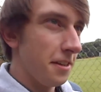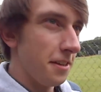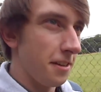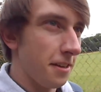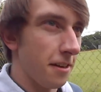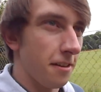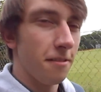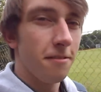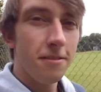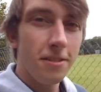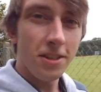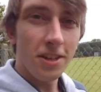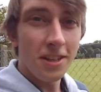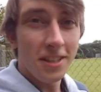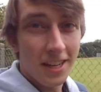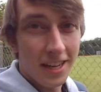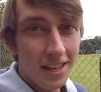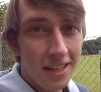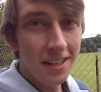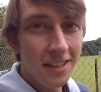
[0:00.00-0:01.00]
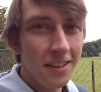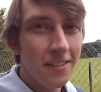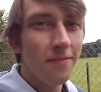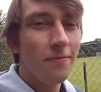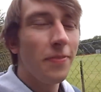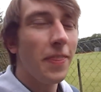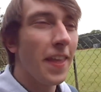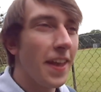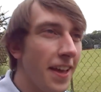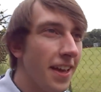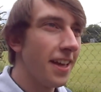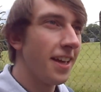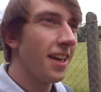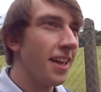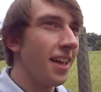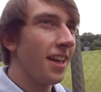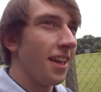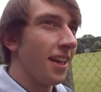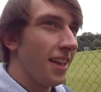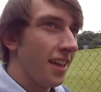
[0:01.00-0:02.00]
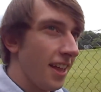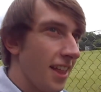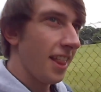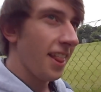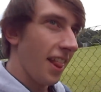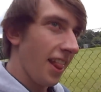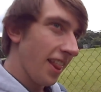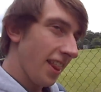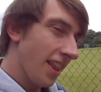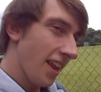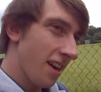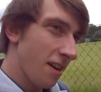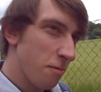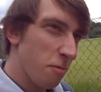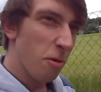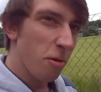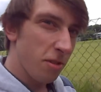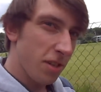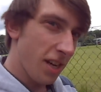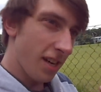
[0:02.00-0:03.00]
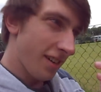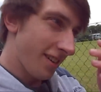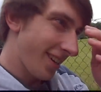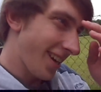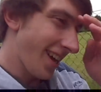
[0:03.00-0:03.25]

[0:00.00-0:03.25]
you know, which I did. And then I walked out